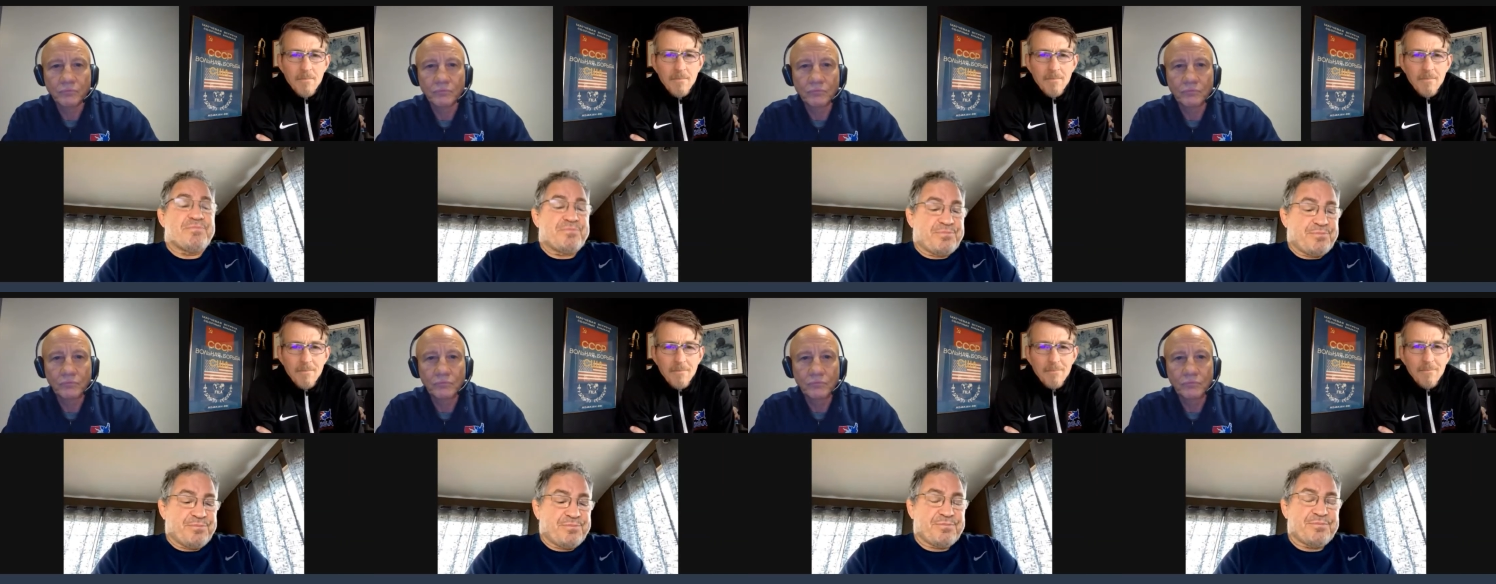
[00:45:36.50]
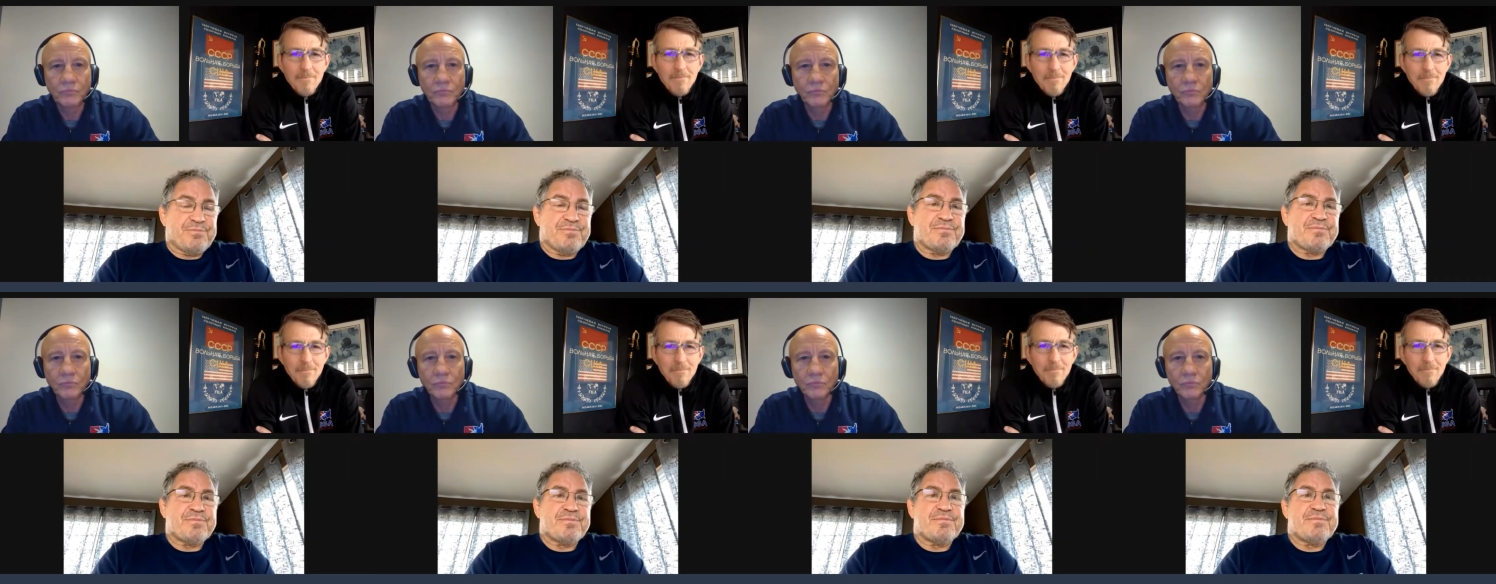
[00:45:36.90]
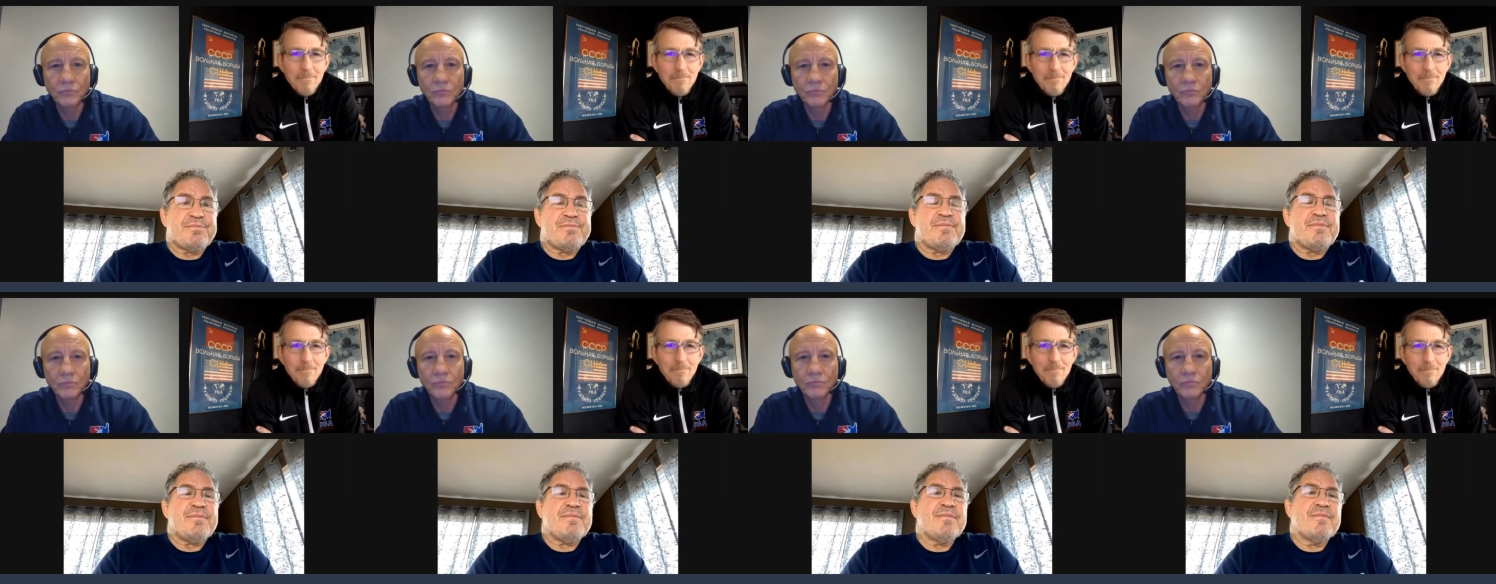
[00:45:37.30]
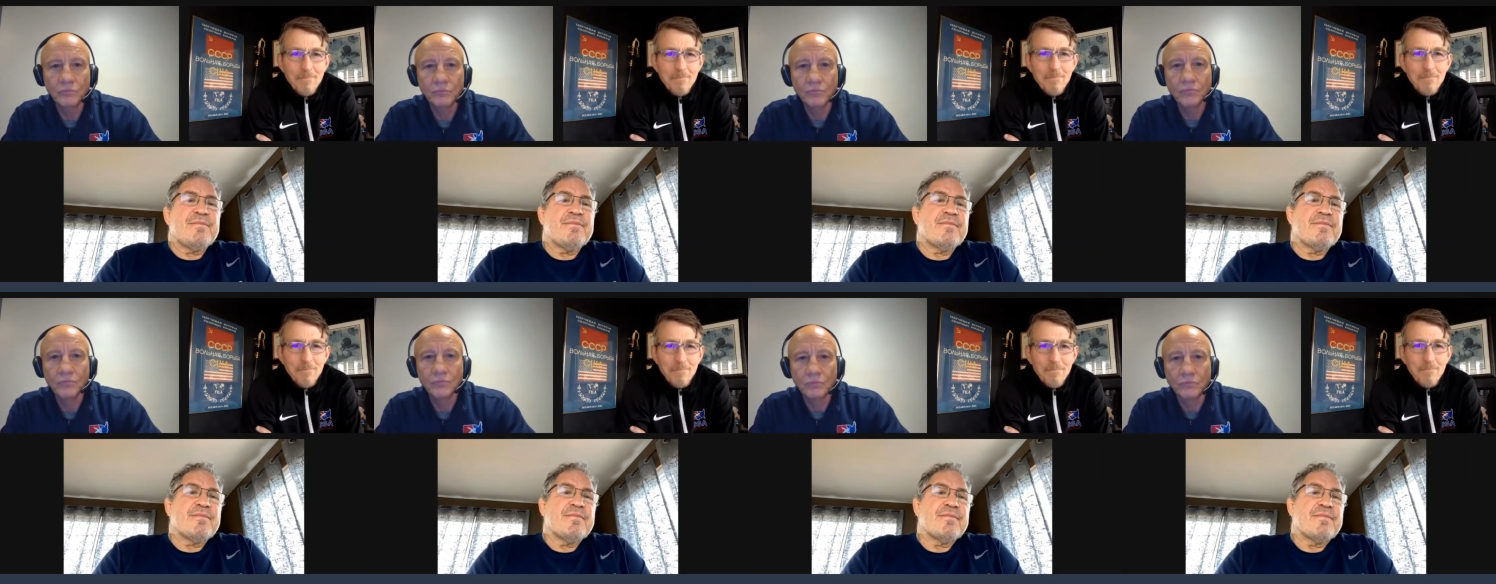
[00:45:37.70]

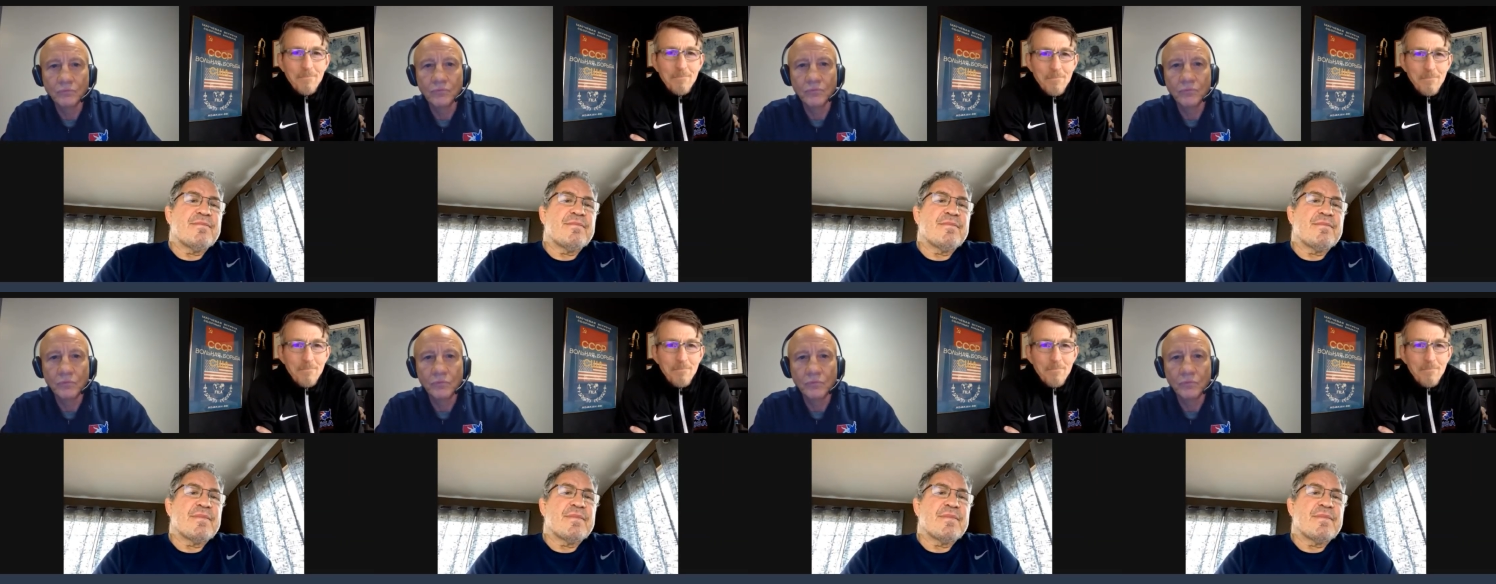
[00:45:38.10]
No one is speaking in this clip.